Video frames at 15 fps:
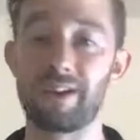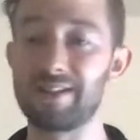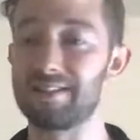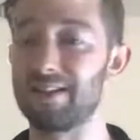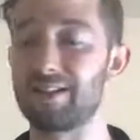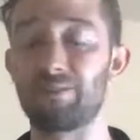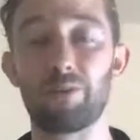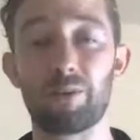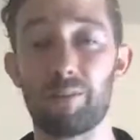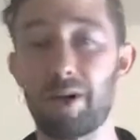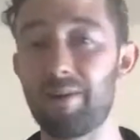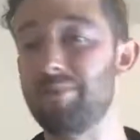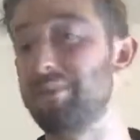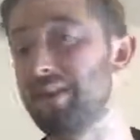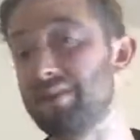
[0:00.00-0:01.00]
He's like
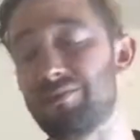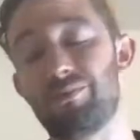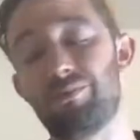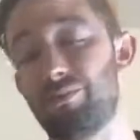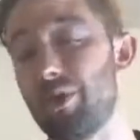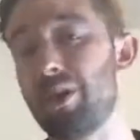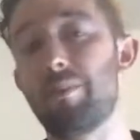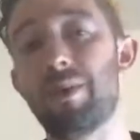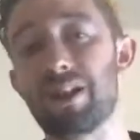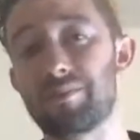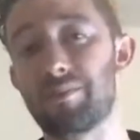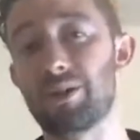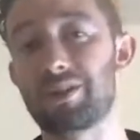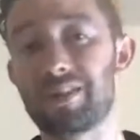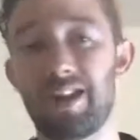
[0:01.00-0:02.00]
that's one of the best
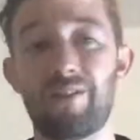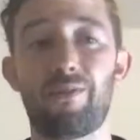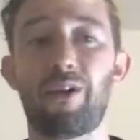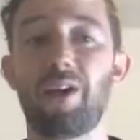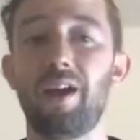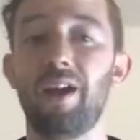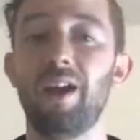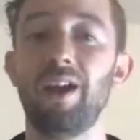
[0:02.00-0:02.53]
books ever.